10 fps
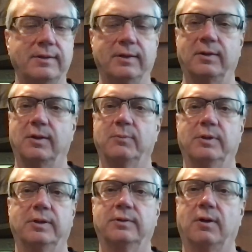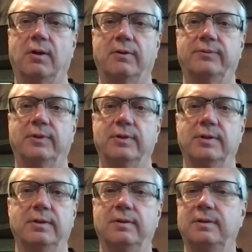to learn with a guitar at first.
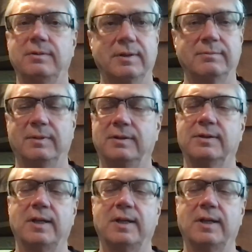It's